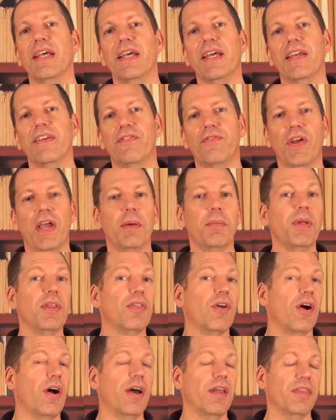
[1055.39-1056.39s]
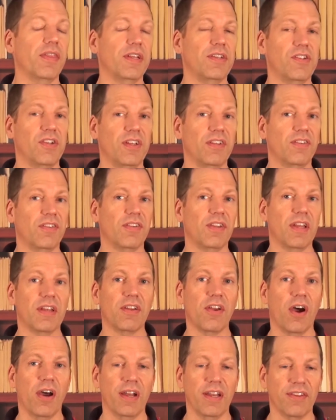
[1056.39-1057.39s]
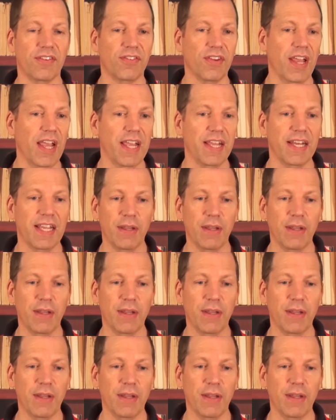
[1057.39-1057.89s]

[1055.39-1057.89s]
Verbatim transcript: His family thought that Jesus had gone insane.